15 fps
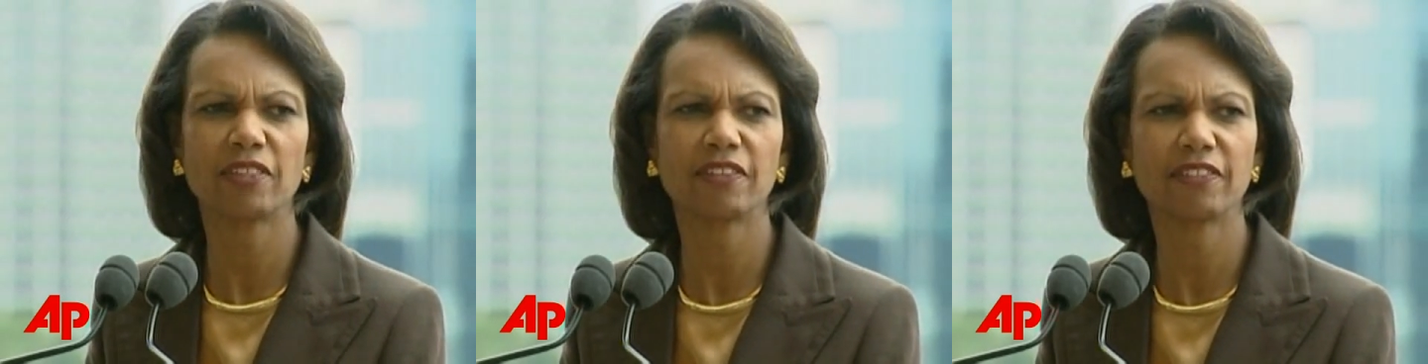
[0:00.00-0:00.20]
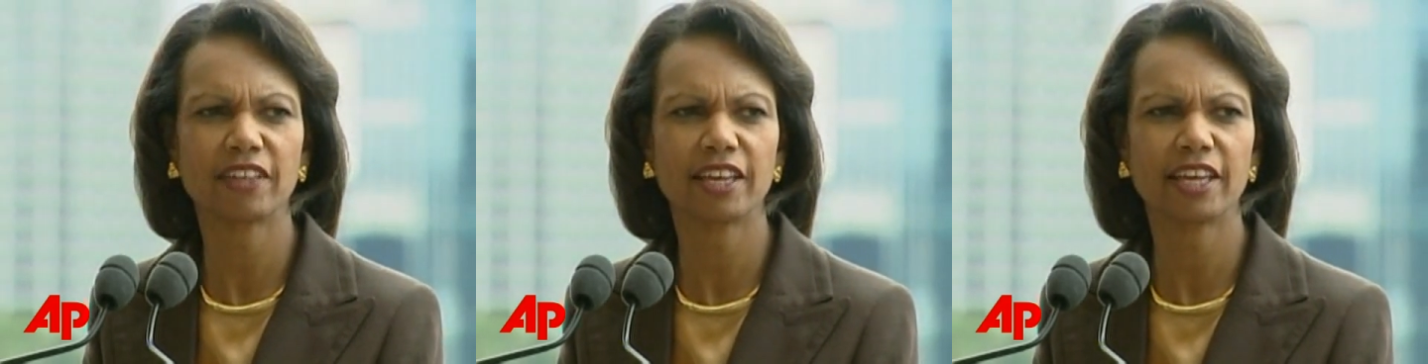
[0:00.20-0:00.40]

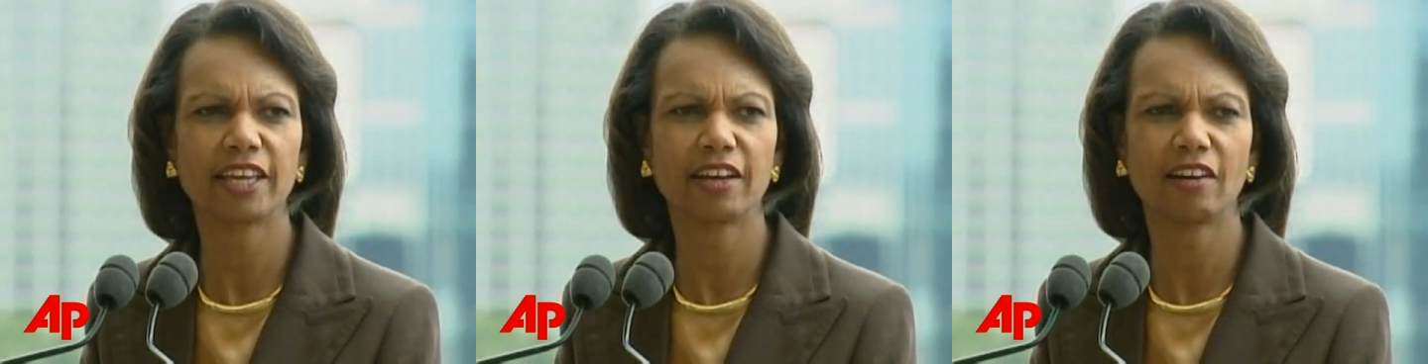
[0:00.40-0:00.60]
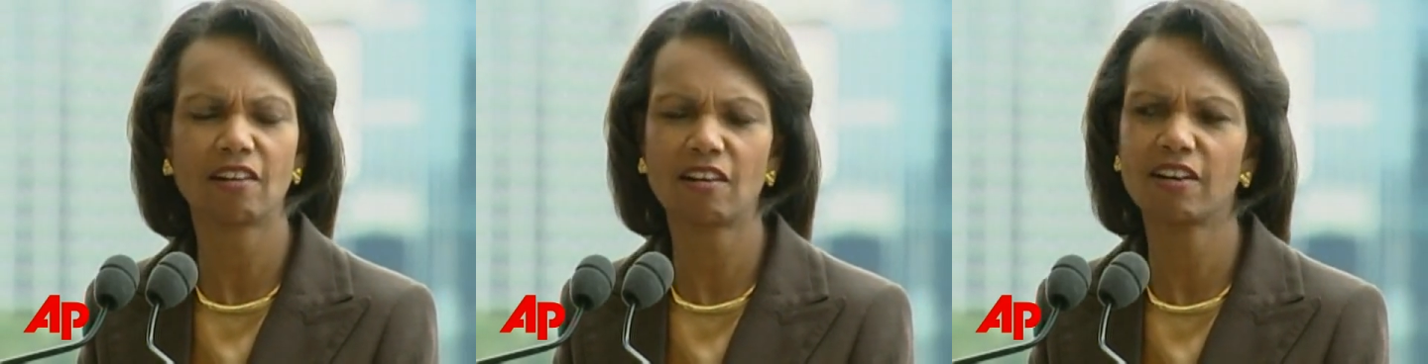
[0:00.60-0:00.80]
that
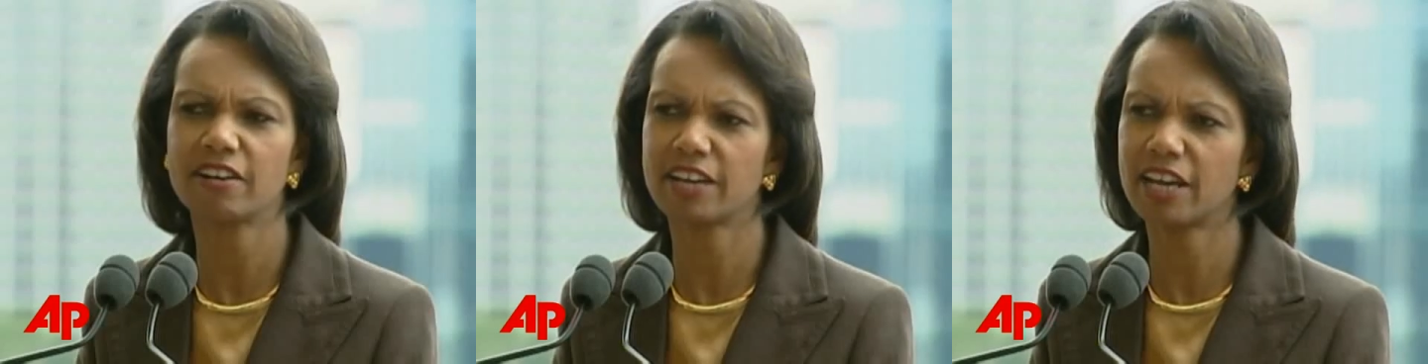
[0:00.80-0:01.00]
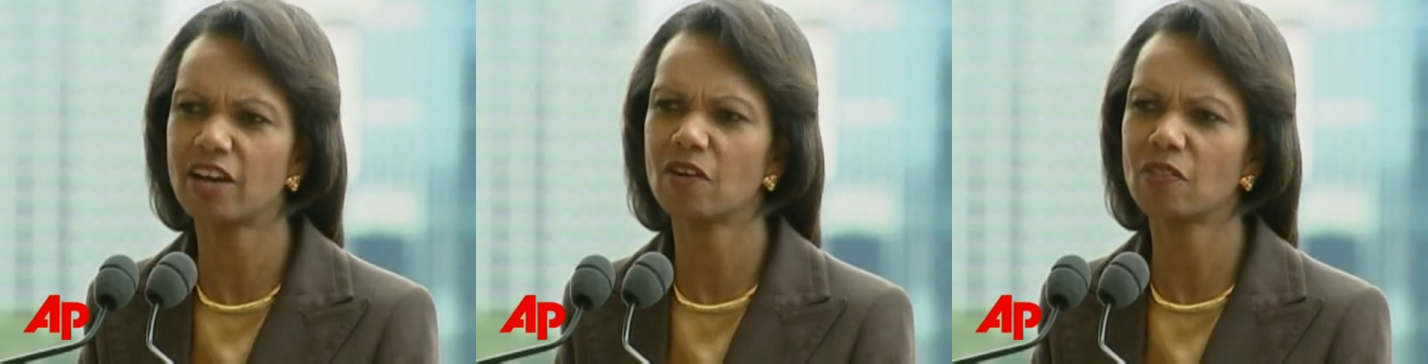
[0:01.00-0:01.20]
they are
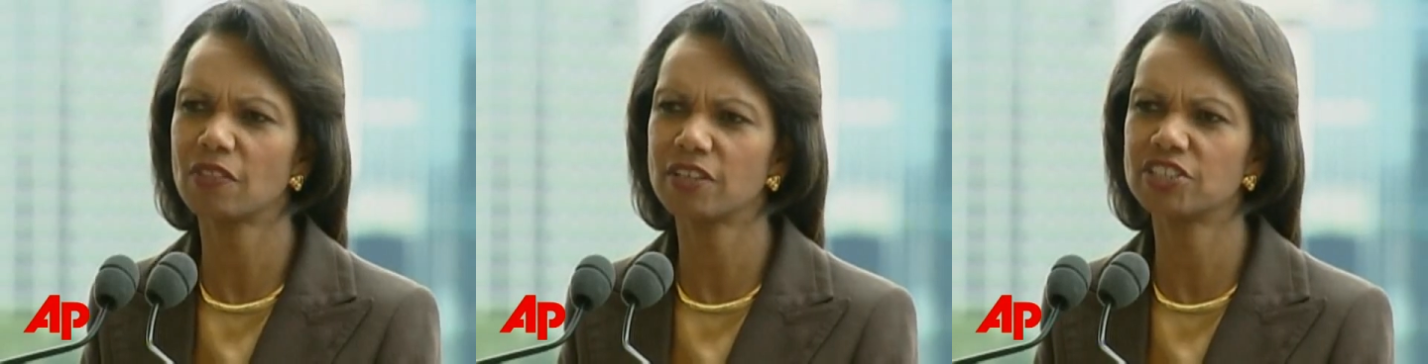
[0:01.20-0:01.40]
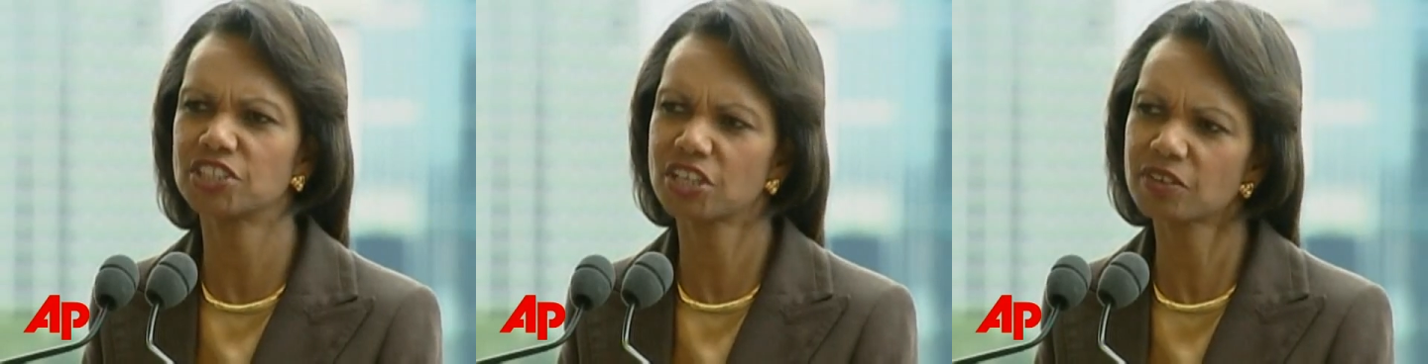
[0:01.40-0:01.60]
now.
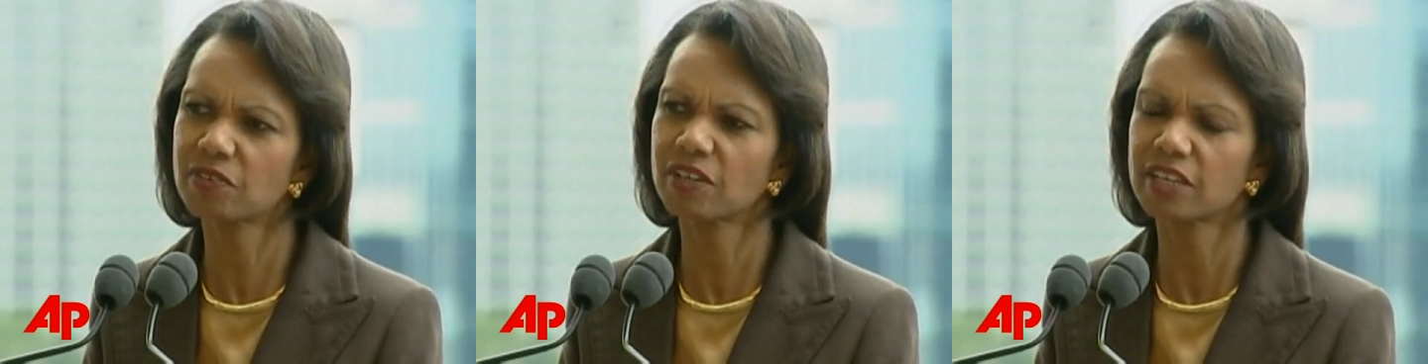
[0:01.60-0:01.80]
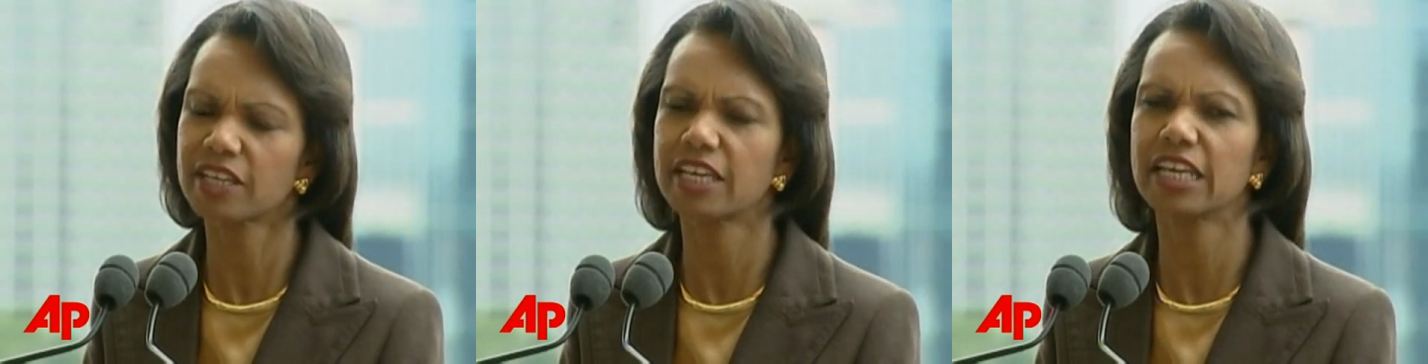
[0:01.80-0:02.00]
They
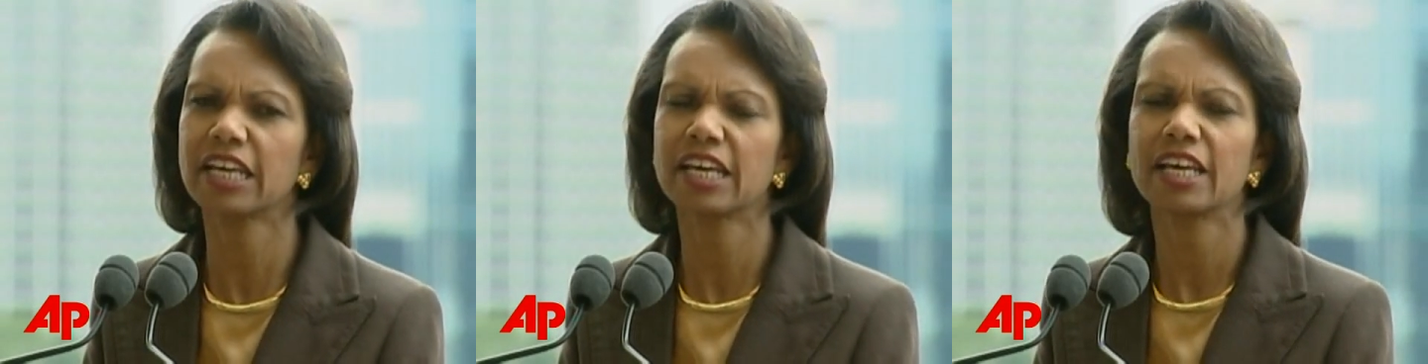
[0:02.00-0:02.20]
generally